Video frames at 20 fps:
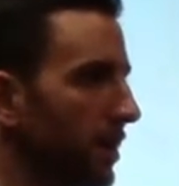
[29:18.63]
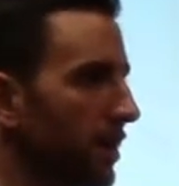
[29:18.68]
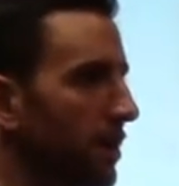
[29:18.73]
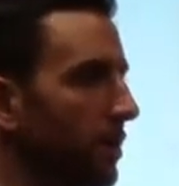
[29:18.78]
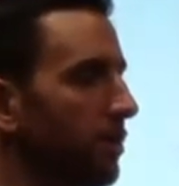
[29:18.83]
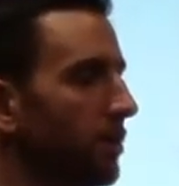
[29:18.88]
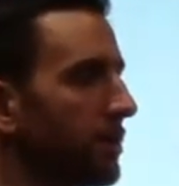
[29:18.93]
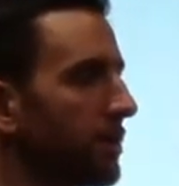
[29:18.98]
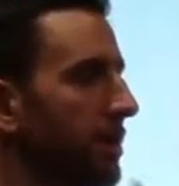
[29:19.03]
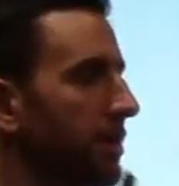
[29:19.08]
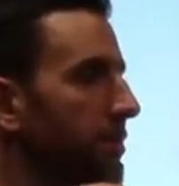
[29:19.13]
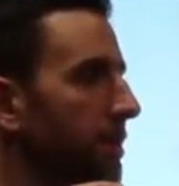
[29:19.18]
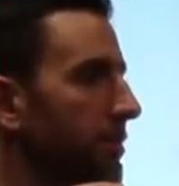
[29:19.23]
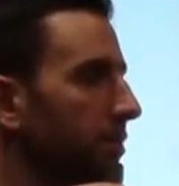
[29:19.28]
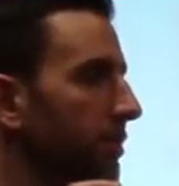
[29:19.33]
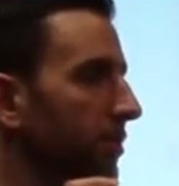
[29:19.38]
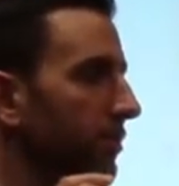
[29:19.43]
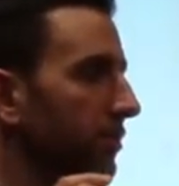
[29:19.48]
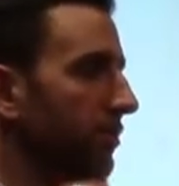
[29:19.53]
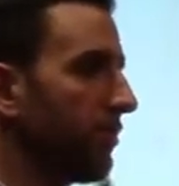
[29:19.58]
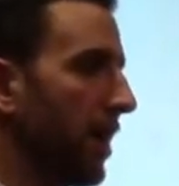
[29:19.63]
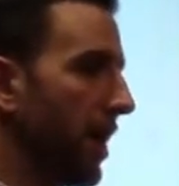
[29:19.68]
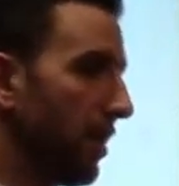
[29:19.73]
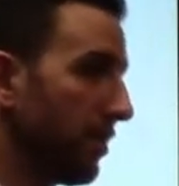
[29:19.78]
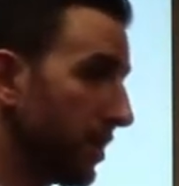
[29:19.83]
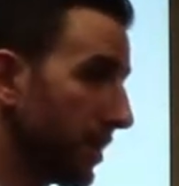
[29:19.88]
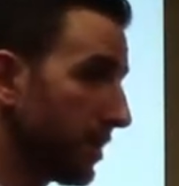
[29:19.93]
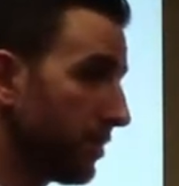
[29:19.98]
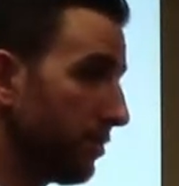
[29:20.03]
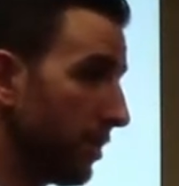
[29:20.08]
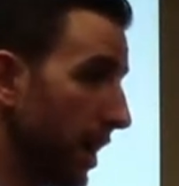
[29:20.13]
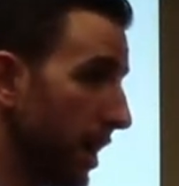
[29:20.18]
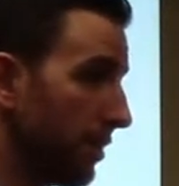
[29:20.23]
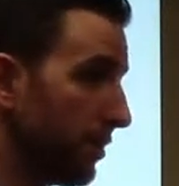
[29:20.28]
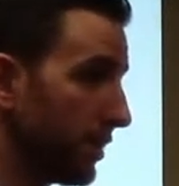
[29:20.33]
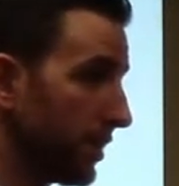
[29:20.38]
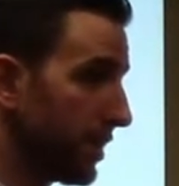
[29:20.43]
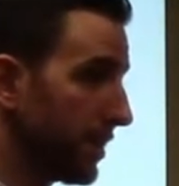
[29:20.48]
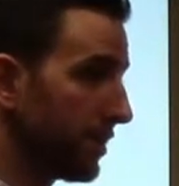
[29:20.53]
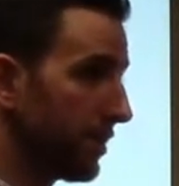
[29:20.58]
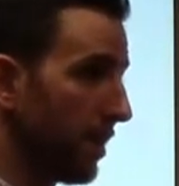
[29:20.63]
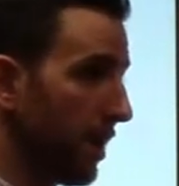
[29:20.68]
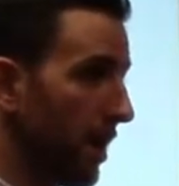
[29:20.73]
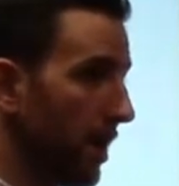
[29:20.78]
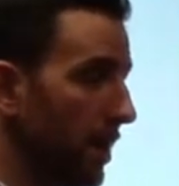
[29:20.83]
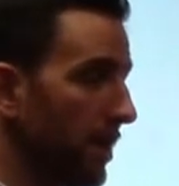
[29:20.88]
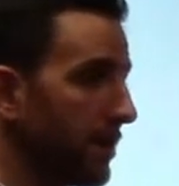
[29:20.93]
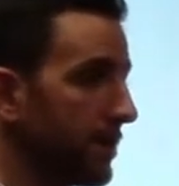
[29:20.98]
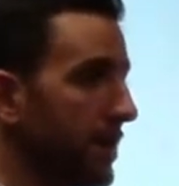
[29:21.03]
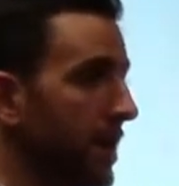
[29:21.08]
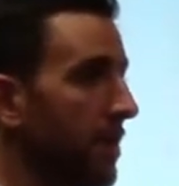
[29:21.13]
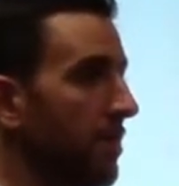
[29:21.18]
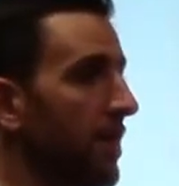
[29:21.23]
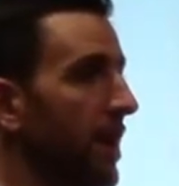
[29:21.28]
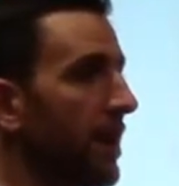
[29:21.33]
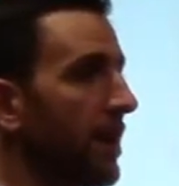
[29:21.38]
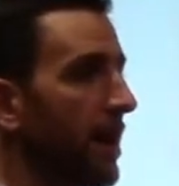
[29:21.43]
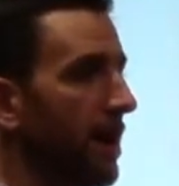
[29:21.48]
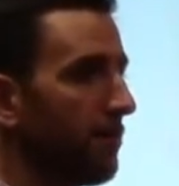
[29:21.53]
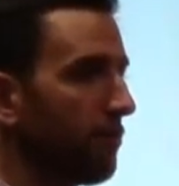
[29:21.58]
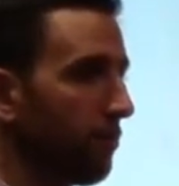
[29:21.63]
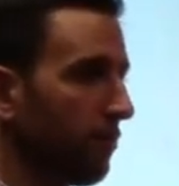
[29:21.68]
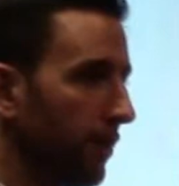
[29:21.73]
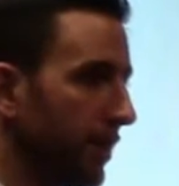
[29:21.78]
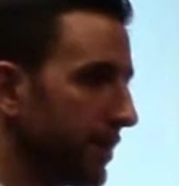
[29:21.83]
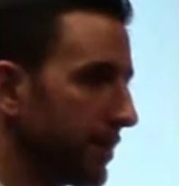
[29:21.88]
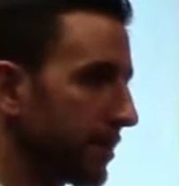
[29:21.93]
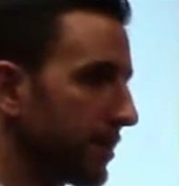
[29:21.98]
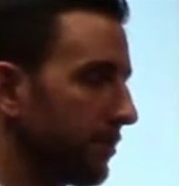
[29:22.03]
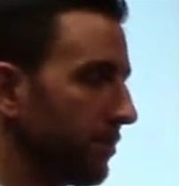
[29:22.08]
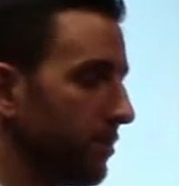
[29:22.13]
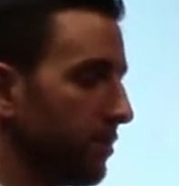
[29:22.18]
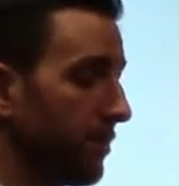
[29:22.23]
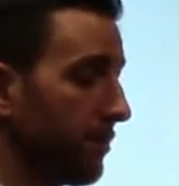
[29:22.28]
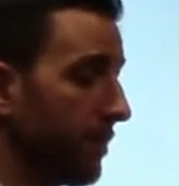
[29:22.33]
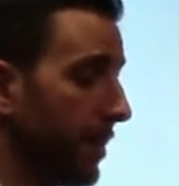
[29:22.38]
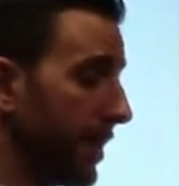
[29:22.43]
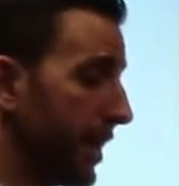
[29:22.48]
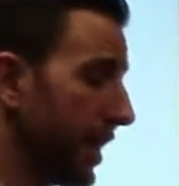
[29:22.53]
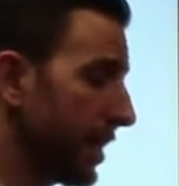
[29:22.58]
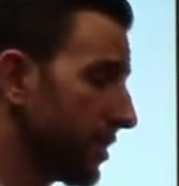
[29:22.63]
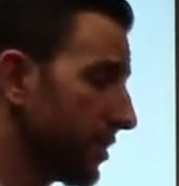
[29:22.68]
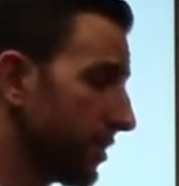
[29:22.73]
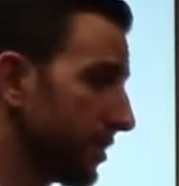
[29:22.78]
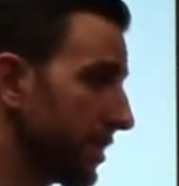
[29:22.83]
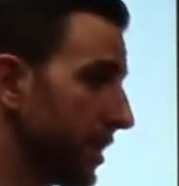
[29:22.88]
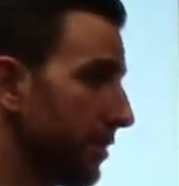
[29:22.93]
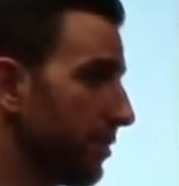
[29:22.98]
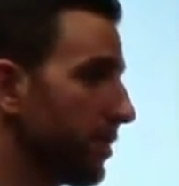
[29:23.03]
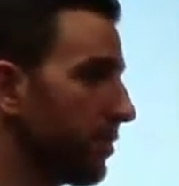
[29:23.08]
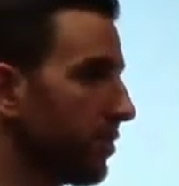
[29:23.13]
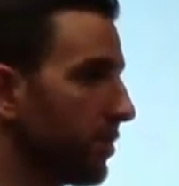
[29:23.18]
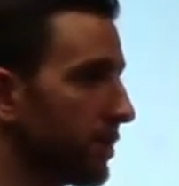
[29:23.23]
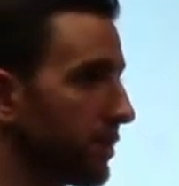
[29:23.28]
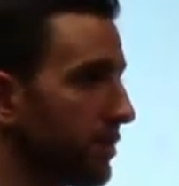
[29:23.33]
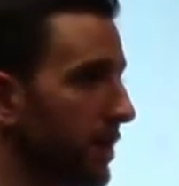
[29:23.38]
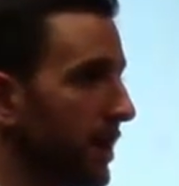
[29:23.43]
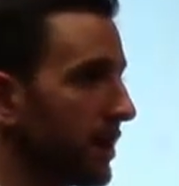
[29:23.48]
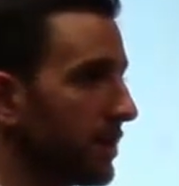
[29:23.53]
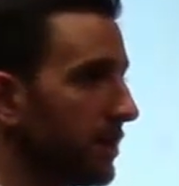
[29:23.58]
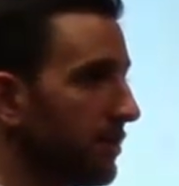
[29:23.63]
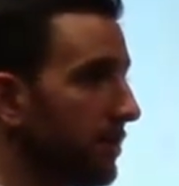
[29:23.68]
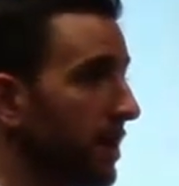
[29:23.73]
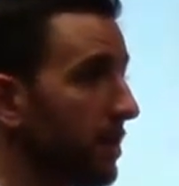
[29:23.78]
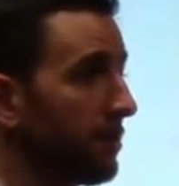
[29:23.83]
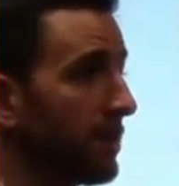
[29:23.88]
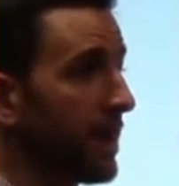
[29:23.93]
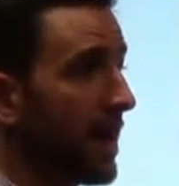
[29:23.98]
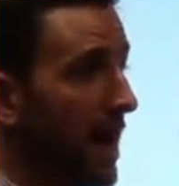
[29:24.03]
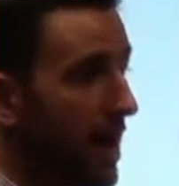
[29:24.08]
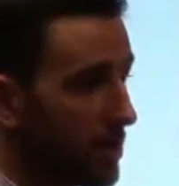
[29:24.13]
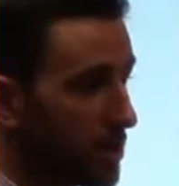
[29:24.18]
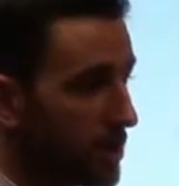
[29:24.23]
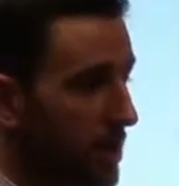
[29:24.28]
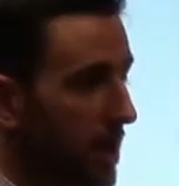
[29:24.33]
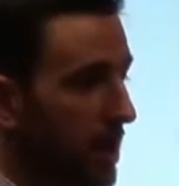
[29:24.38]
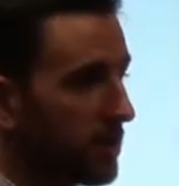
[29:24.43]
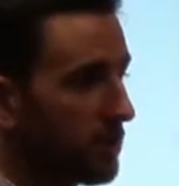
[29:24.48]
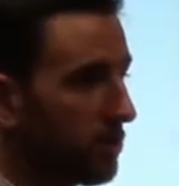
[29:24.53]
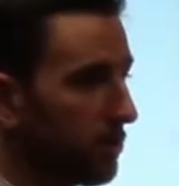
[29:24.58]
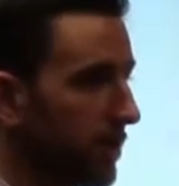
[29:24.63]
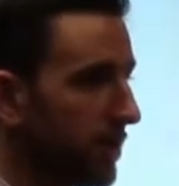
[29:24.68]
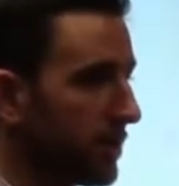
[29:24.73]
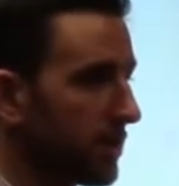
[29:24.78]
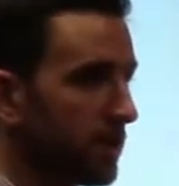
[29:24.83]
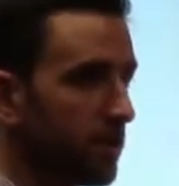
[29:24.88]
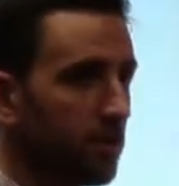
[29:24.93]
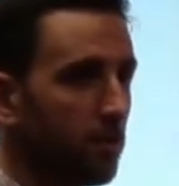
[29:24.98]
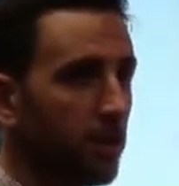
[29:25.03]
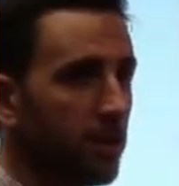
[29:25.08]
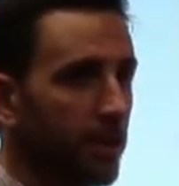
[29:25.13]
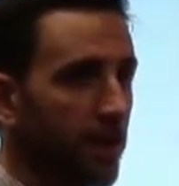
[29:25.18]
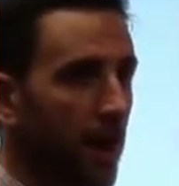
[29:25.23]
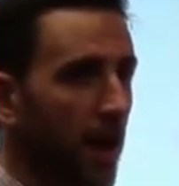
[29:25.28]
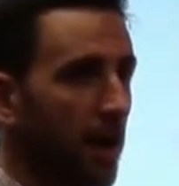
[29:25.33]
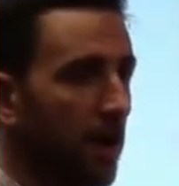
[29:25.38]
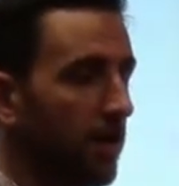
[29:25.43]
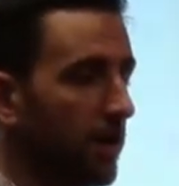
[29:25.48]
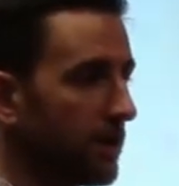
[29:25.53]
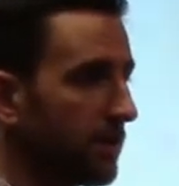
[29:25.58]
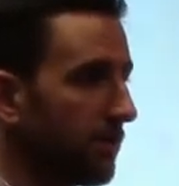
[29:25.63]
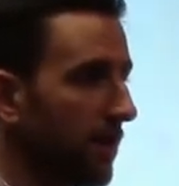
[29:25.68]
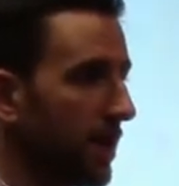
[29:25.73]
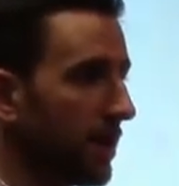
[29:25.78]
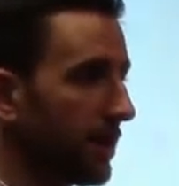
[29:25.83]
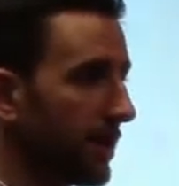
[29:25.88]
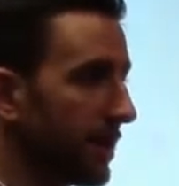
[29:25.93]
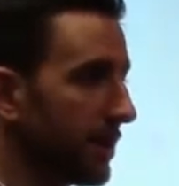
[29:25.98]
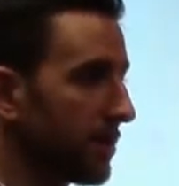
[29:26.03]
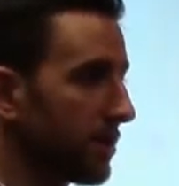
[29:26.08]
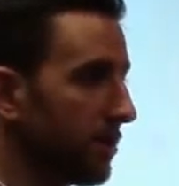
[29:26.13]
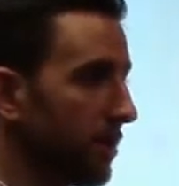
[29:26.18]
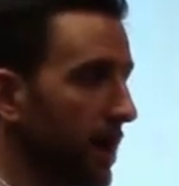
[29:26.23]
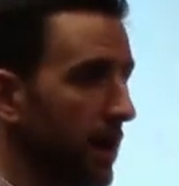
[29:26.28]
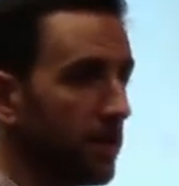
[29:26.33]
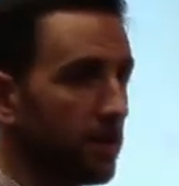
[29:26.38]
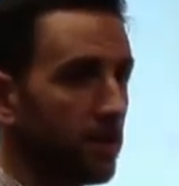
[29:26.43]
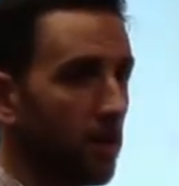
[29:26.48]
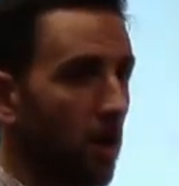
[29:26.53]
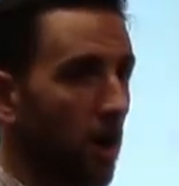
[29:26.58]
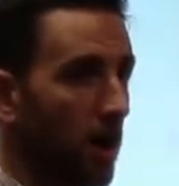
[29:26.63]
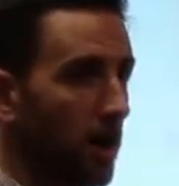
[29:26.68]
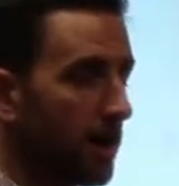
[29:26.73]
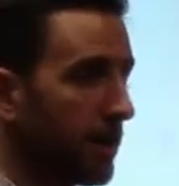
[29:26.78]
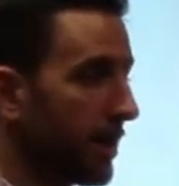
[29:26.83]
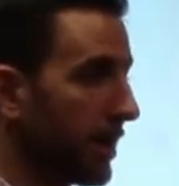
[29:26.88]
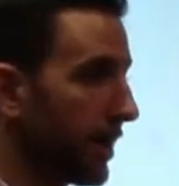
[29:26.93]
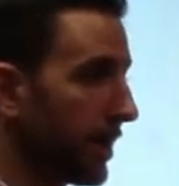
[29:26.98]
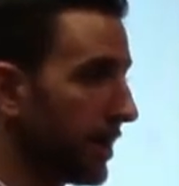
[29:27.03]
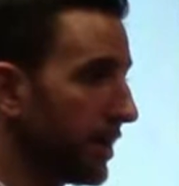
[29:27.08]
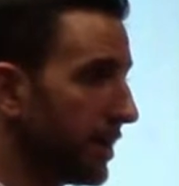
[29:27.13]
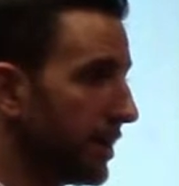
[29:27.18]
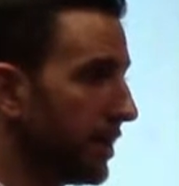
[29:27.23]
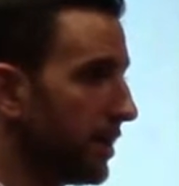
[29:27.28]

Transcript: You will see people fail to comply with these laws and then have risk from a financial statement perspective and cash tax risk when the IRS finally gets around to auditing